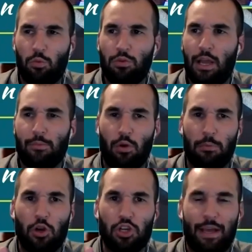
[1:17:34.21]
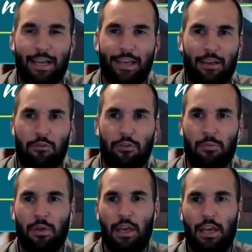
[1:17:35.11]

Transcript: number one pushback I get from